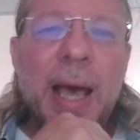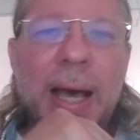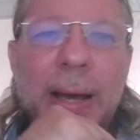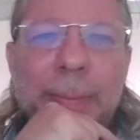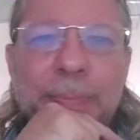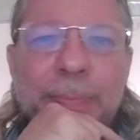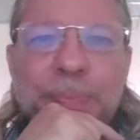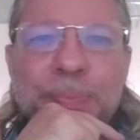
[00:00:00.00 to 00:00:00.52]

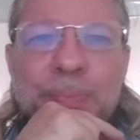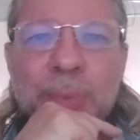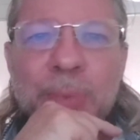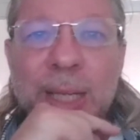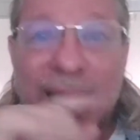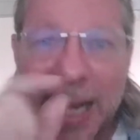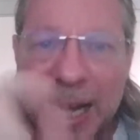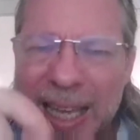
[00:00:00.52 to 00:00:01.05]

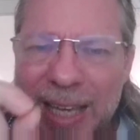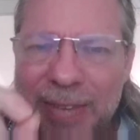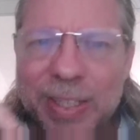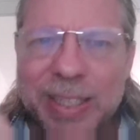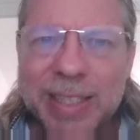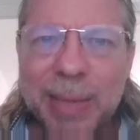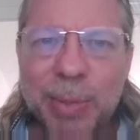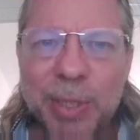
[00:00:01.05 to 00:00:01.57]
Can I give a
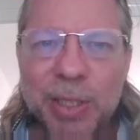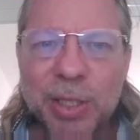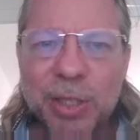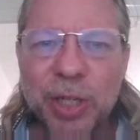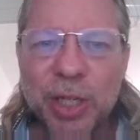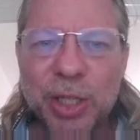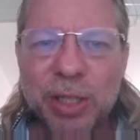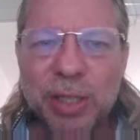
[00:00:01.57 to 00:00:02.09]

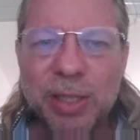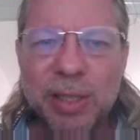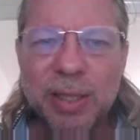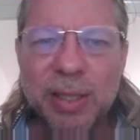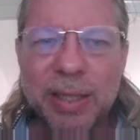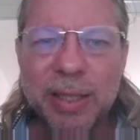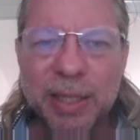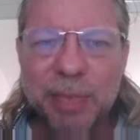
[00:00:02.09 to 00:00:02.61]
demonstration
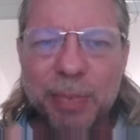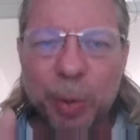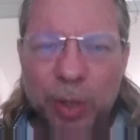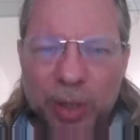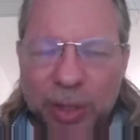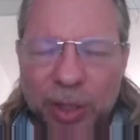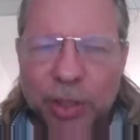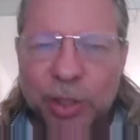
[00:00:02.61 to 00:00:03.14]
at this
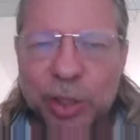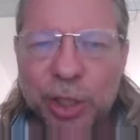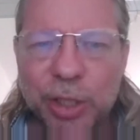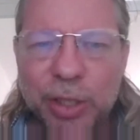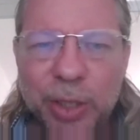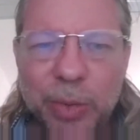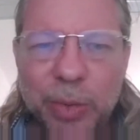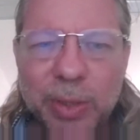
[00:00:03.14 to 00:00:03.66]
point to show
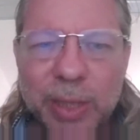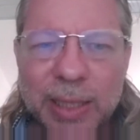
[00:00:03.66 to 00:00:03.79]
you